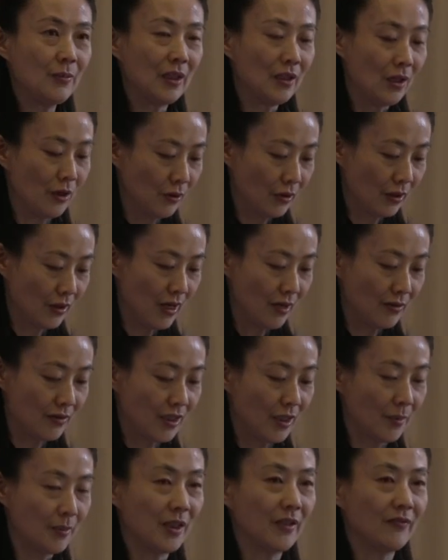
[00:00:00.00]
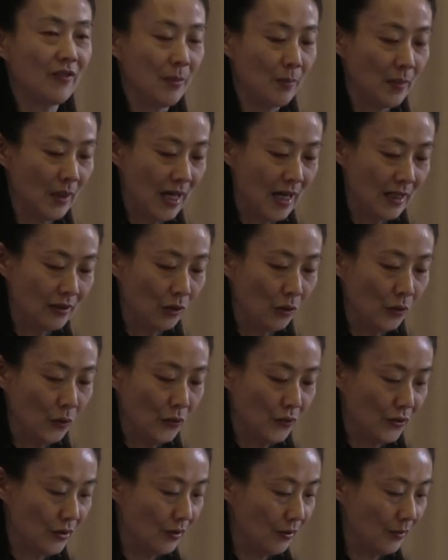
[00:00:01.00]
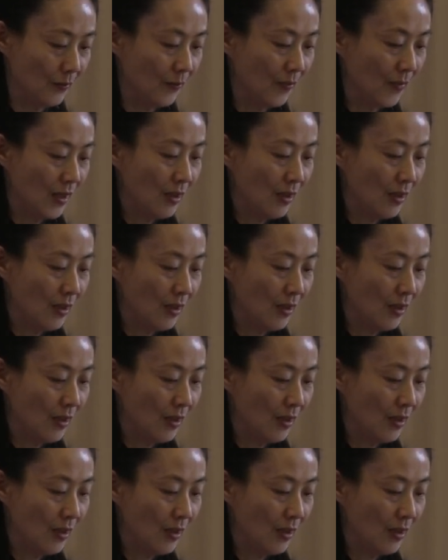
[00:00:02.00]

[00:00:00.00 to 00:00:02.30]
rhetorical concept of the implied author,